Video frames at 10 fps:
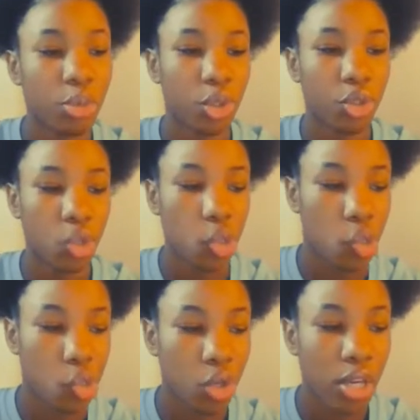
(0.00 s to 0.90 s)

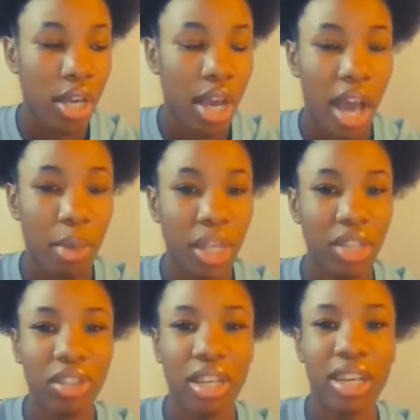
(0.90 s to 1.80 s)
So I may
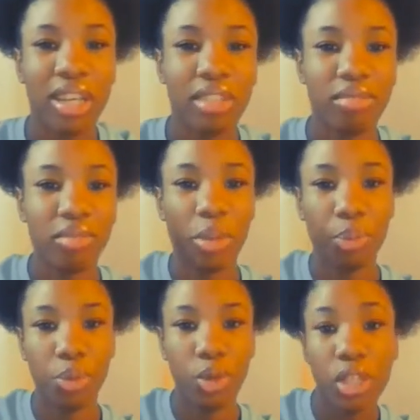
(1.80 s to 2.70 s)
do like a
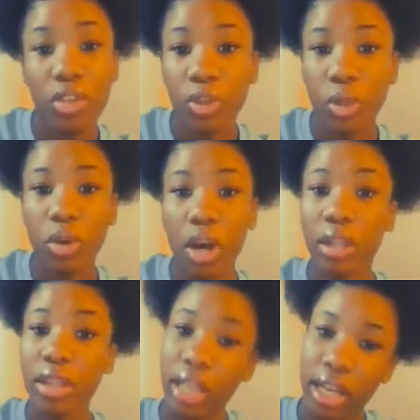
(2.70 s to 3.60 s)
preview
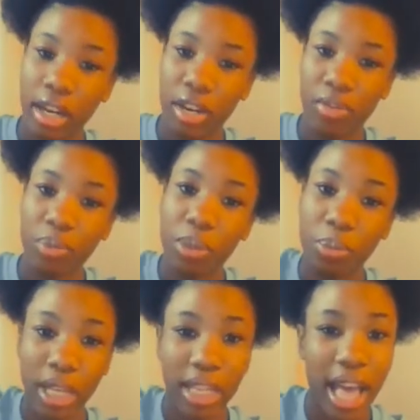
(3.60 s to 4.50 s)
on there of me
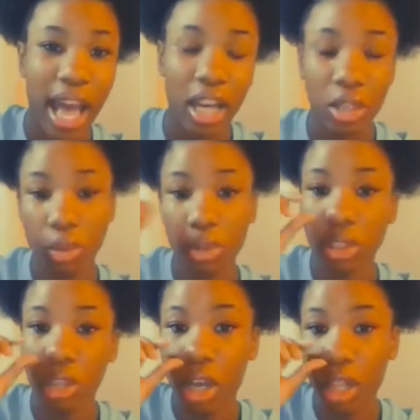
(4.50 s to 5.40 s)
playing the actual
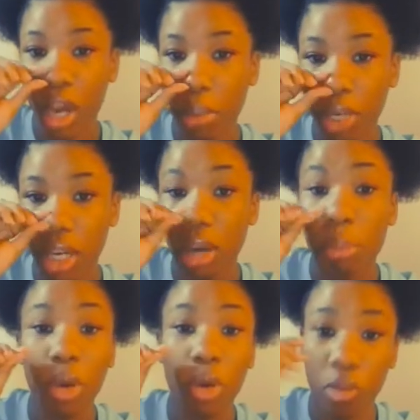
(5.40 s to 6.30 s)
song, and I'm gonna
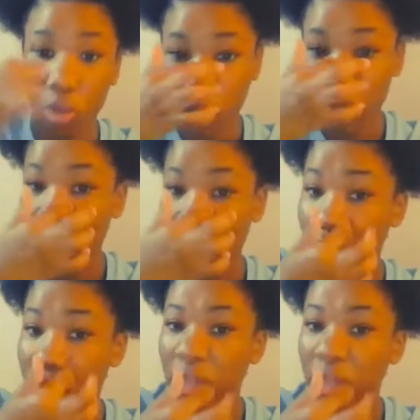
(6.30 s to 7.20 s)
upload for you
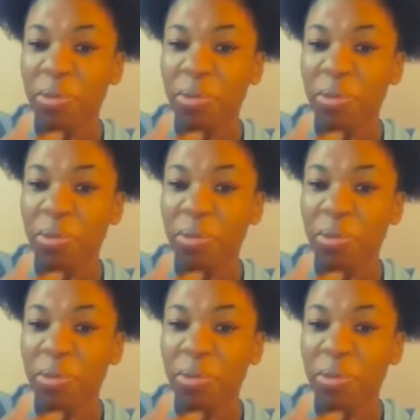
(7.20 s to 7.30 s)
guys